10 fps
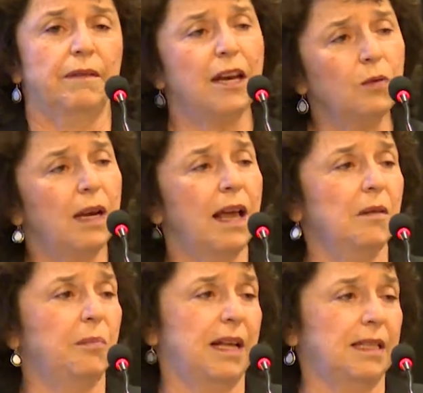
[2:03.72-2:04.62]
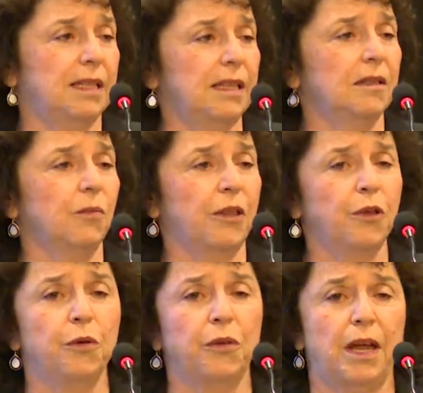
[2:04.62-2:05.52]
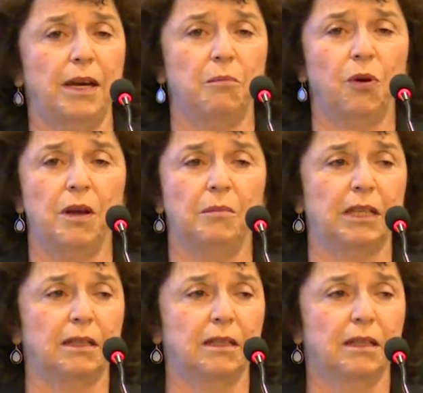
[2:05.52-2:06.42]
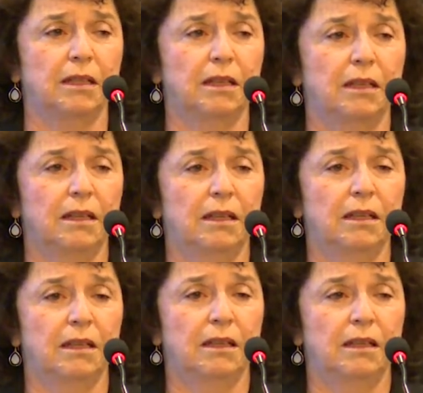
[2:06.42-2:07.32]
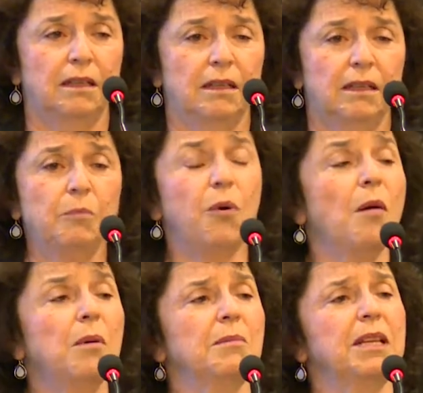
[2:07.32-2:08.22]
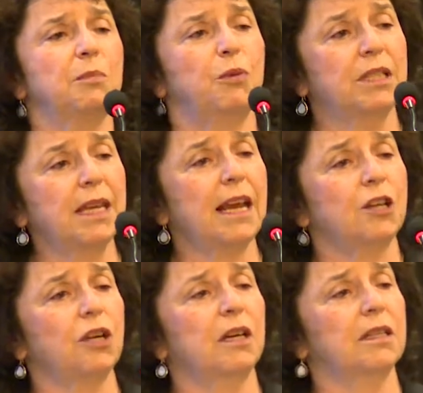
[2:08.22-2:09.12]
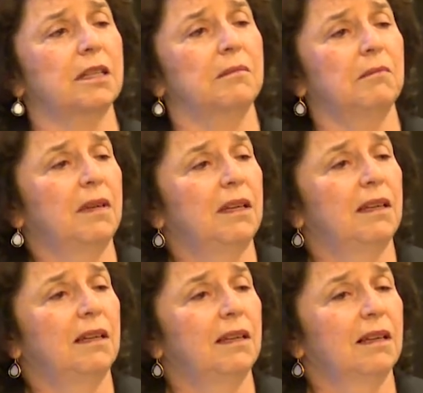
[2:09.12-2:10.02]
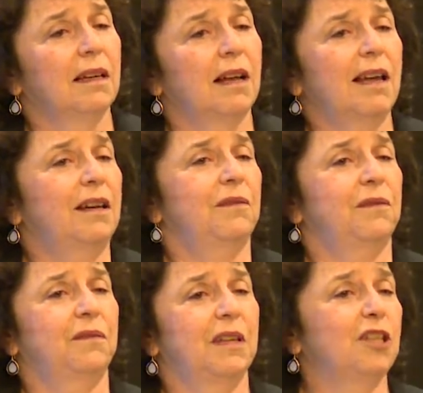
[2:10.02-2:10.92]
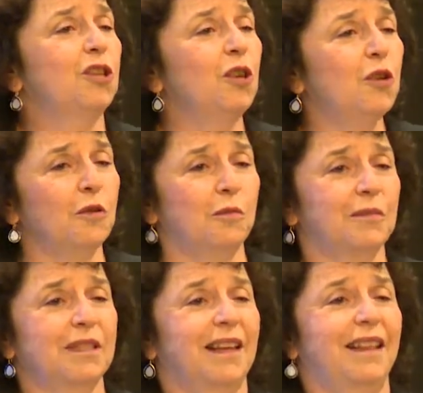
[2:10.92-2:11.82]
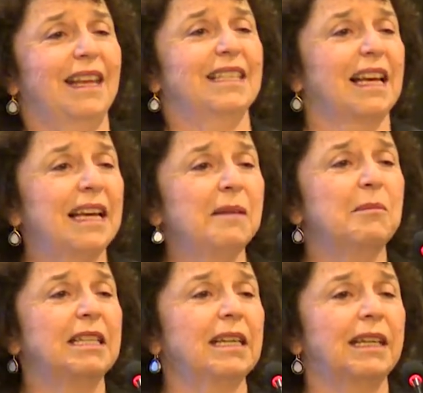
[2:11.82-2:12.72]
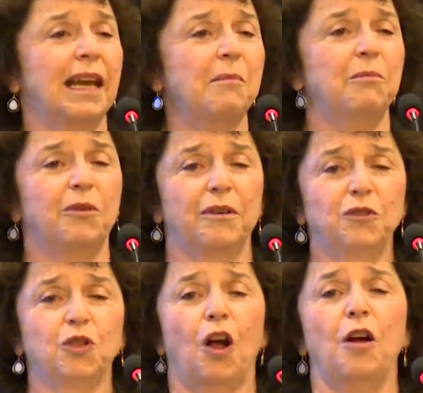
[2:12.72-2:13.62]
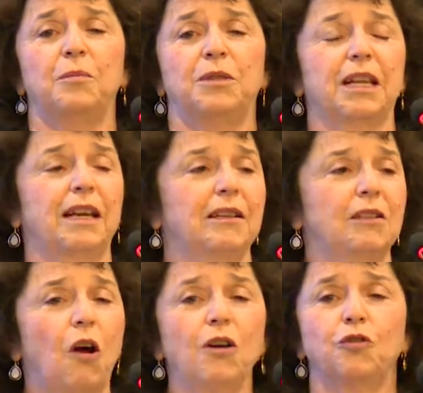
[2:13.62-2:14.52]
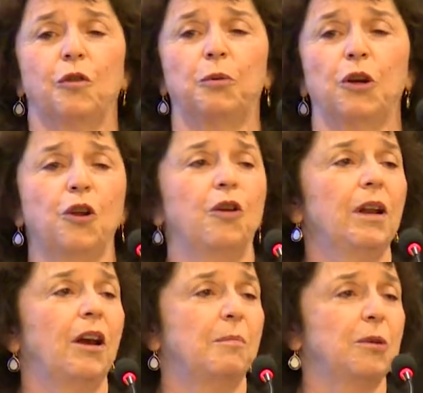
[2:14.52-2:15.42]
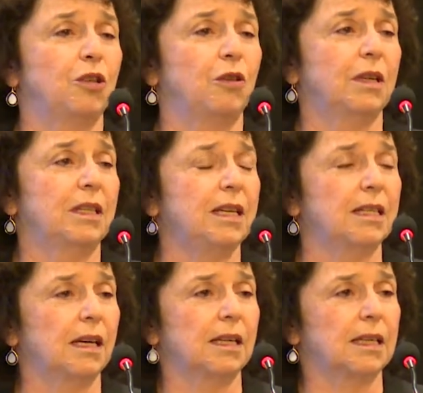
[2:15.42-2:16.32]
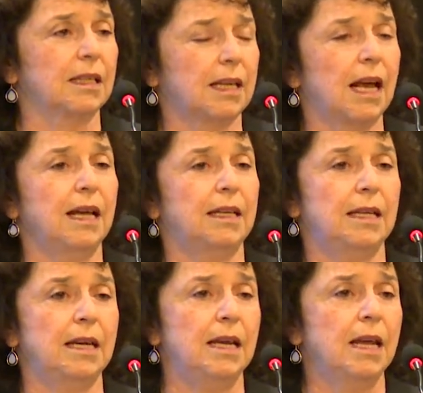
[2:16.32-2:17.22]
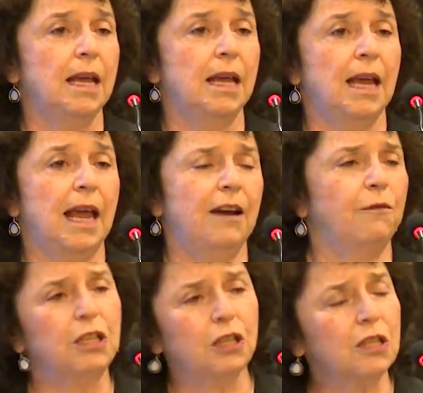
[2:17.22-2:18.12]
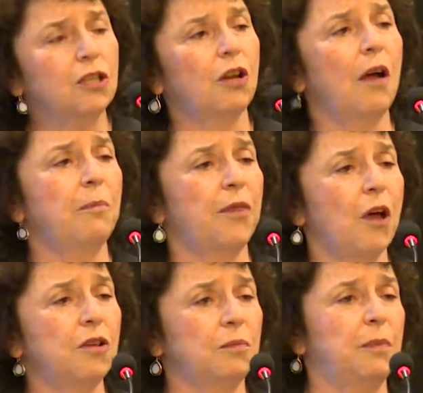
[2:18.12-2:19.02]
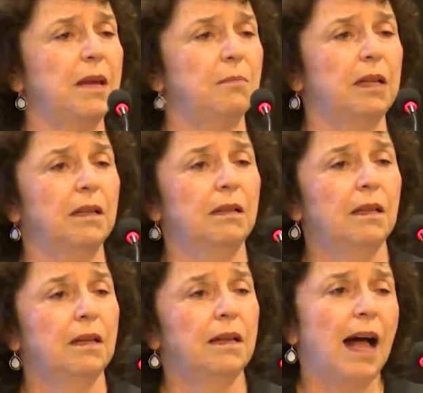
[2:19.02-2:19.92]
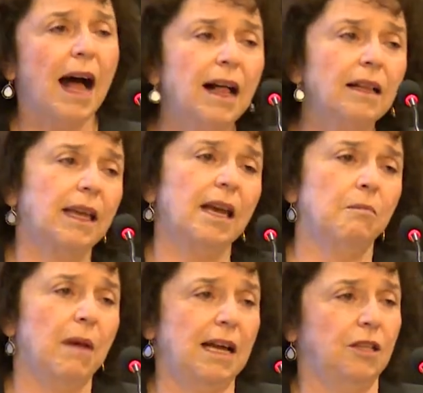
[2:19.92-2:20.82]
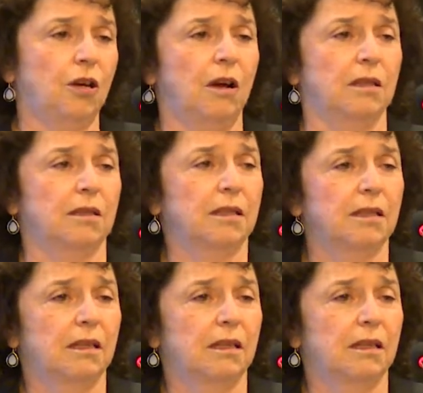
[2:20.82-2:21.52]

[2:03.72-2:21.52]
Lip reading: That will help us deal with youth unemployment. The problem is protectionism kind of assumes that there's a limited number of jobs and entrepreneurial opportunities in a society, and if we just stop those people, I'll get my chance.